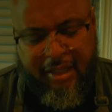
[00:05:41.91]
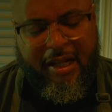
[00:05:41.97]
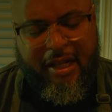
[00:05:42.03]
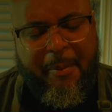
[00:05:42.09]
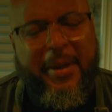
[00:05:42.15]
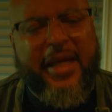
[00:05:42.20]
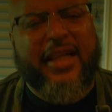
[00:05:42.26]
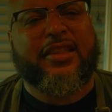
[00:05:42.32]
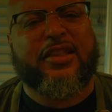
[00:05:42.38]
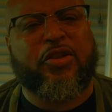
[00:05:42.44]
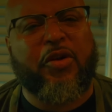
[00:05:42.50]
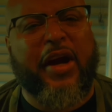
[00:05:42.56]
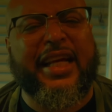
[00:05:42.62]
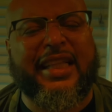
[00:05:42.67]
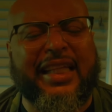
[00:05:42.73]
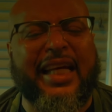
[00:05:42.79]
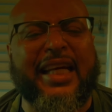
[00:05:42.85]
That means
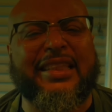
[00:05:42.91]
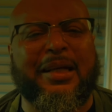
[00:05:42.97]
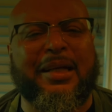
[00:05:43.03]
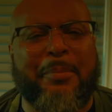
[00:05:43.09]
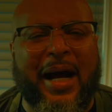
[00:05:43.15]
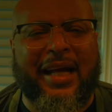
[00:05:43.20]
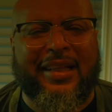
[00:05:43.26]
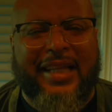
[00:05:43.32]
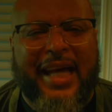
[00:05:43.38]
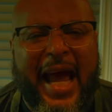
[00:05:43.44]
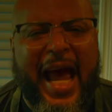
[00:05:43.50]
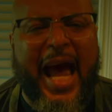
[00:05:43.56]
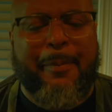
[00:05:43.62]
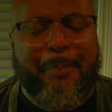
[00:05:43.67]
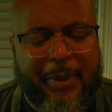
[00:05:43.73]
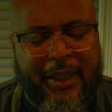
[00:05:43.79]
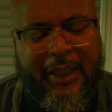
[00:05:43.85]
great things about to
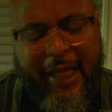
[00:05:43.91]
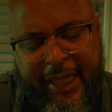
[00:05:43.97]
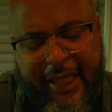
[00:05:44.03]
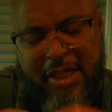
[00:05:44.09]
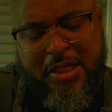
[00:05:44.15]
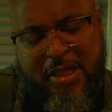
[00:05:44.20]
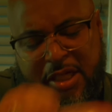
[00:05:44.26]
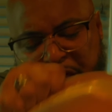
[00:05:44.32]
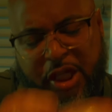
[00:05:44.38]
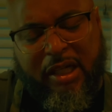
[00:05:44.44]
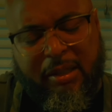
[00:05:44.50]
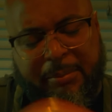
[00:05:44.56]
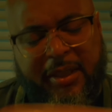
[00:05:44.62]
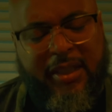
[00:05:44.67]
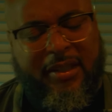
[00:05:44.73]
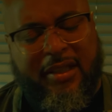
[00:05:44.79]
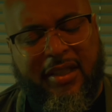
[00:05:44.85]
happen, ladies and
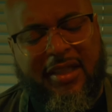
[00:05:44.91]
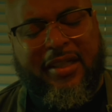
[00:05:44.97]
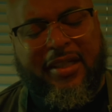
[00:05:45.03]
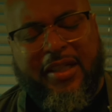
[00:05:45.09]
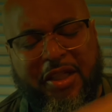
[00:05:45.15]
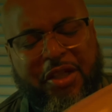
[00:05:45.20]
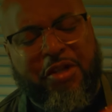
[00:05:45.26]
gentlemen.